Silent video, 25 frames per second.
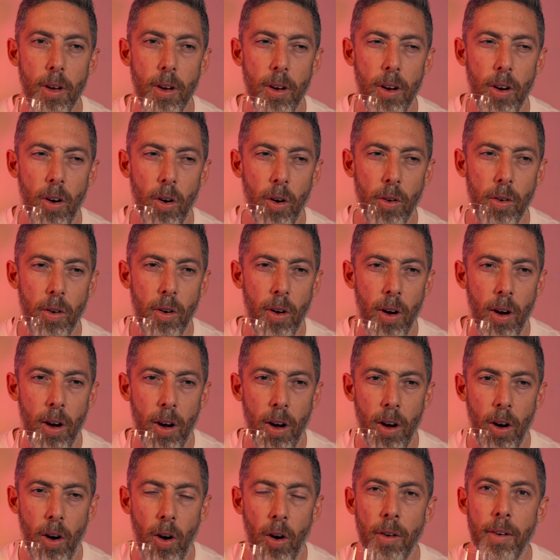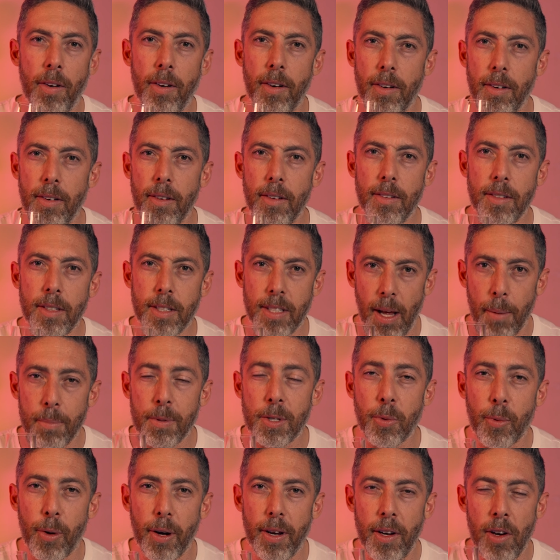on
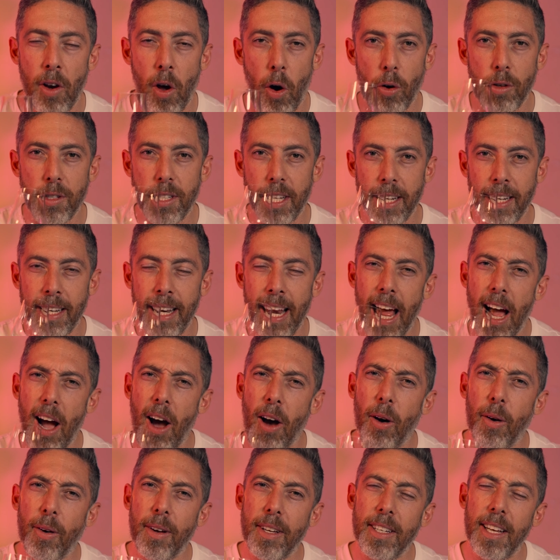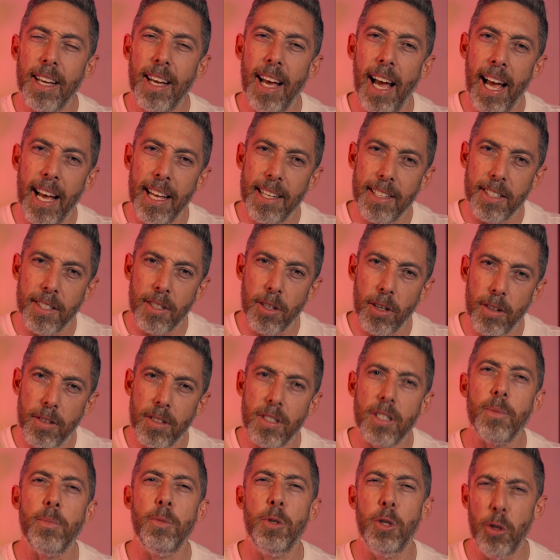subsequent nosing now has sort of
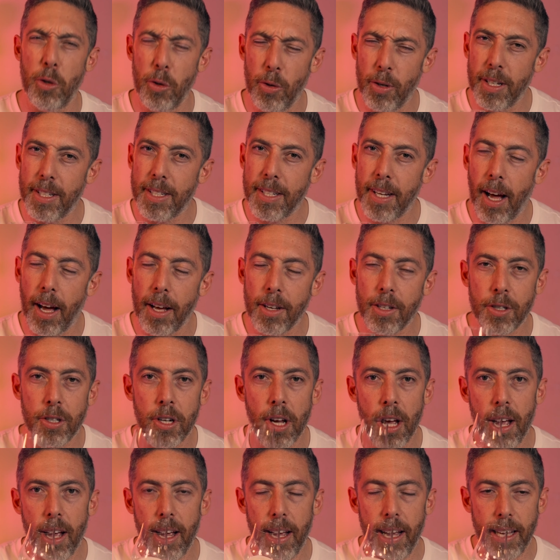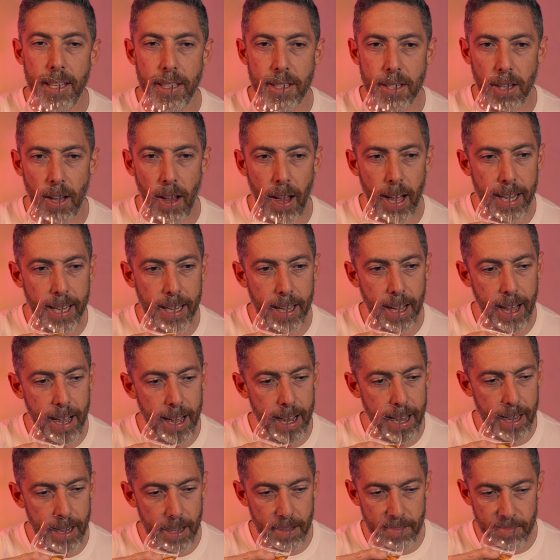subdued a touch. It's like the